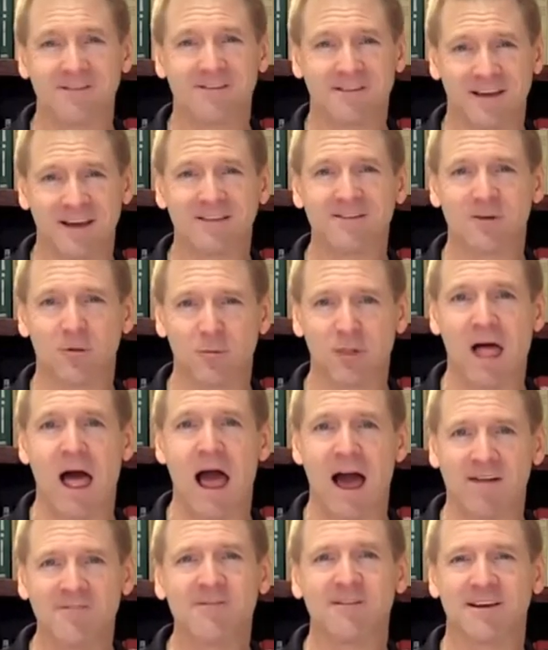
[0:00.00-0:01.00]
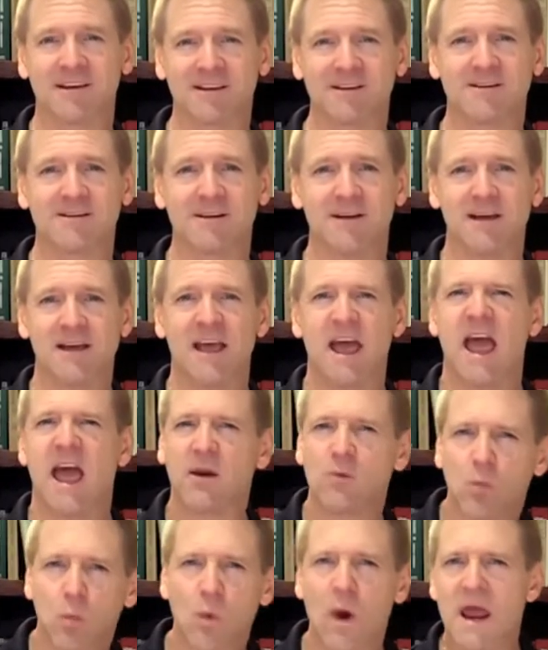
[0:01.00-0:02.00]
this gets them laughing
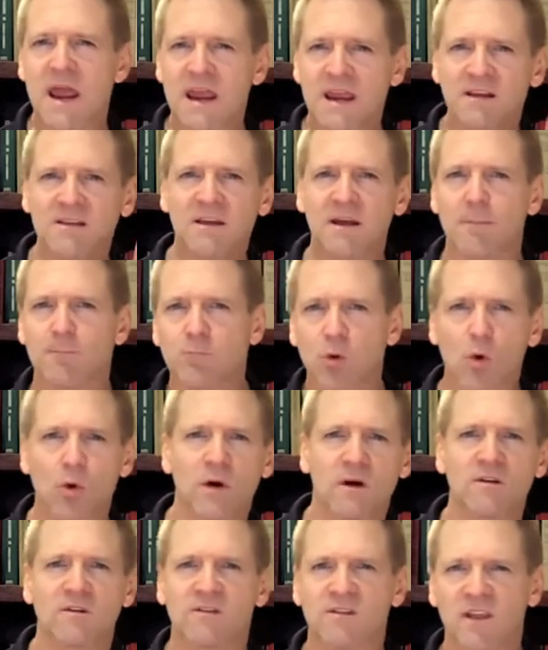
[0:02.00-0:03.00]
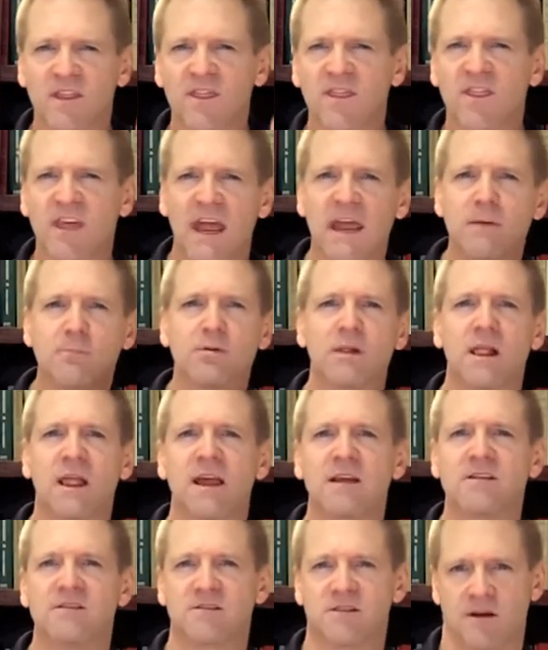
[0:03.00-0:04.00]
and weighing the importance that they
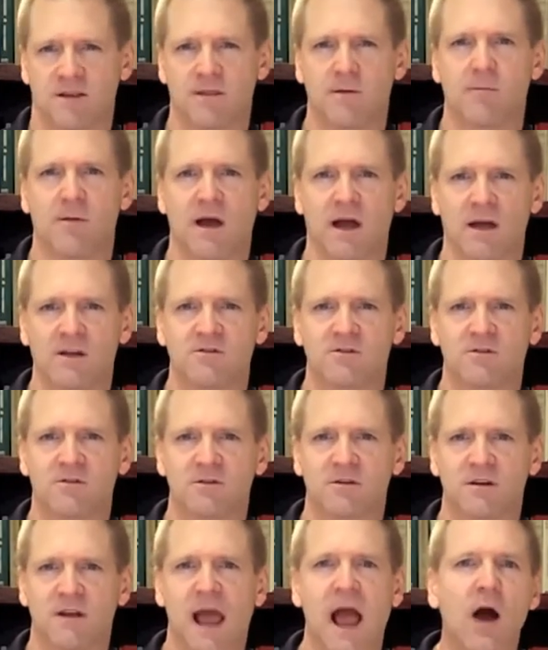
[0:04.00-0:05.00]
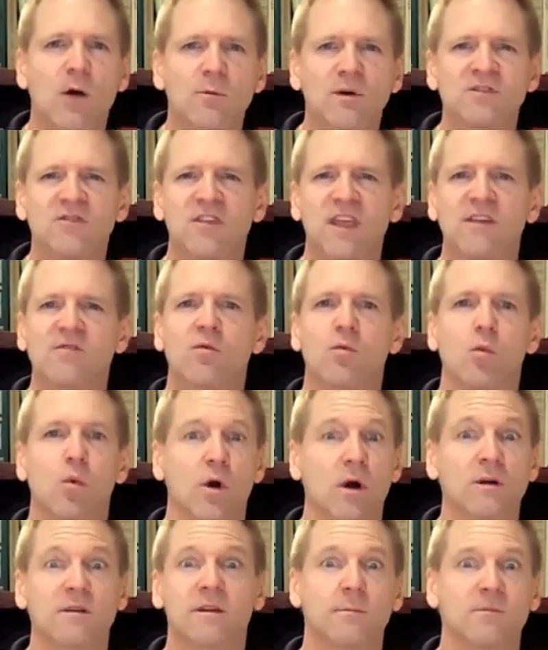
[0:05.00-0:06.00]
placed on the match and how much they've
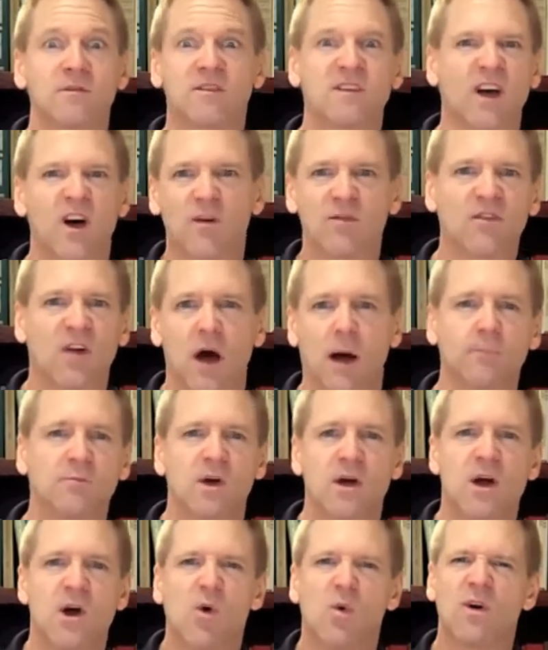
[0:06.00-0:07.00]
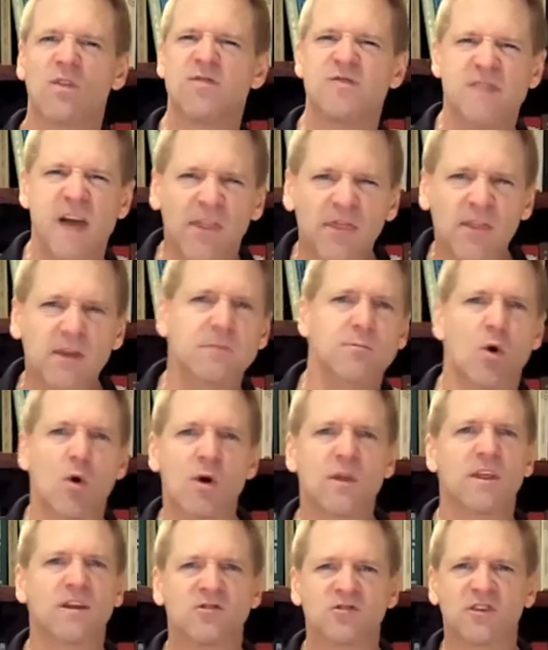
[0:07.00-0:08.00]
worked themselves up with nothing
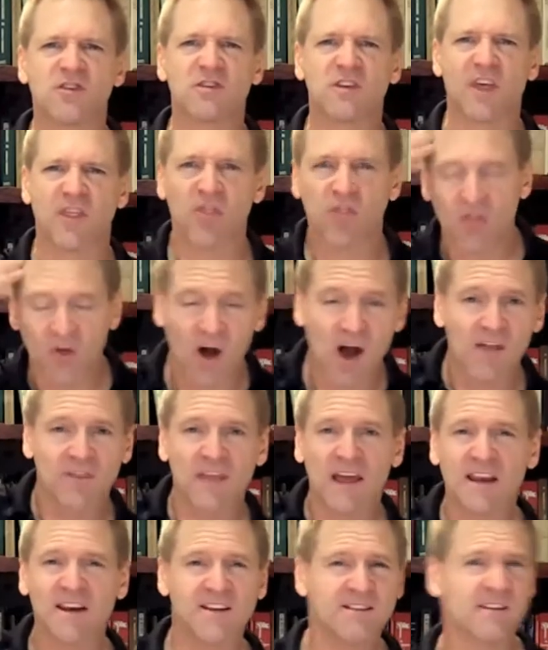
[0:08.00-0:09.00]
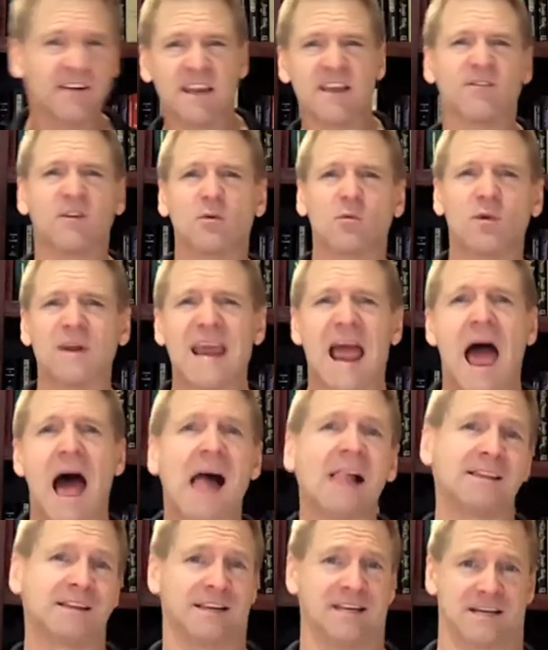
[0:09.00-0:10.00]
more than just a thought that isn't even
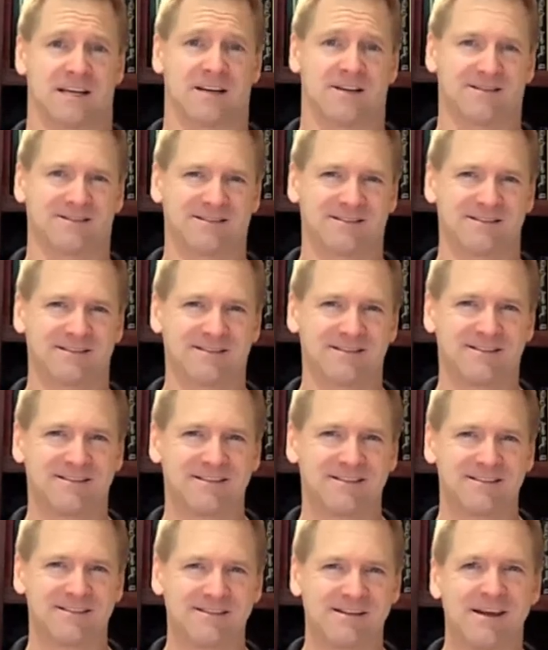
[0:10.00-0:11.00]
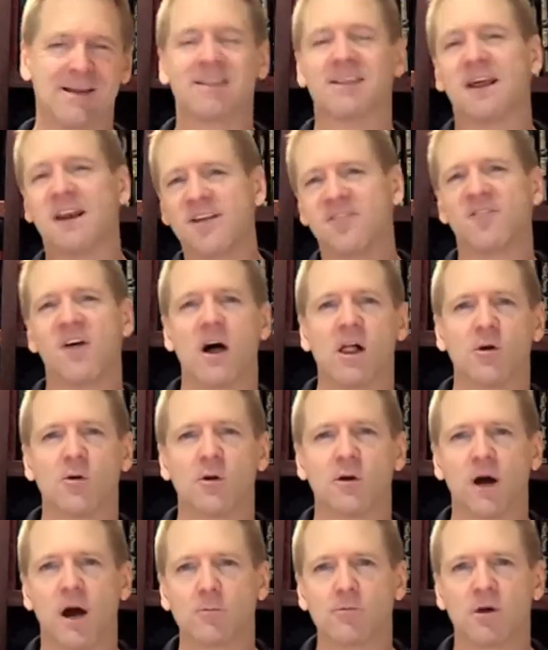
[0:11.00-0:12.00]
reality. Then I
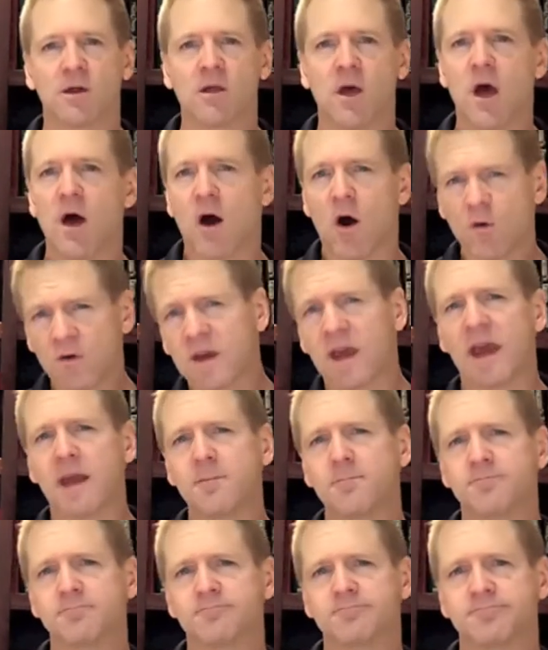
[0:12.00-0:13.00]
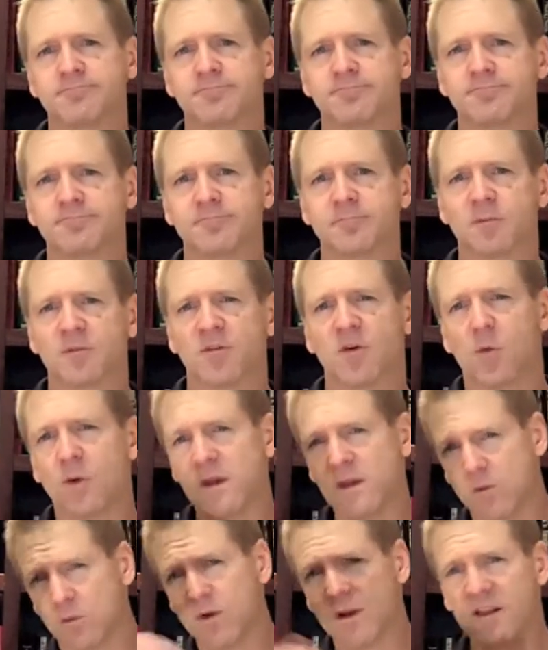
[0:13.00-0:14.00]
follow it up with, okay, so
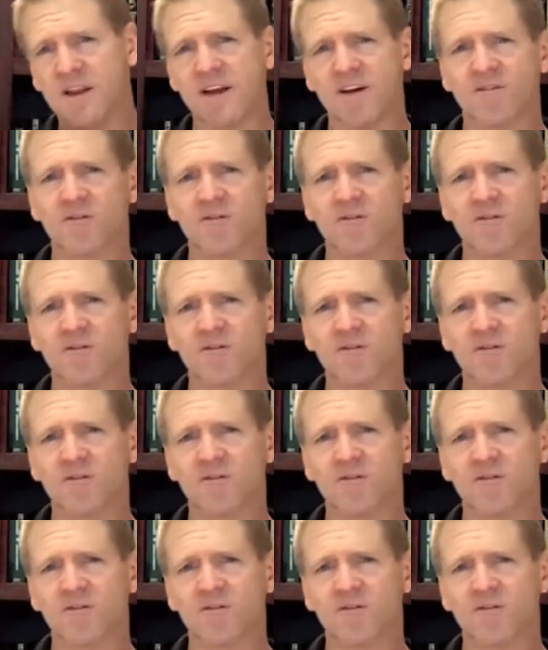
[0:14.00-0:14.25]
what are you really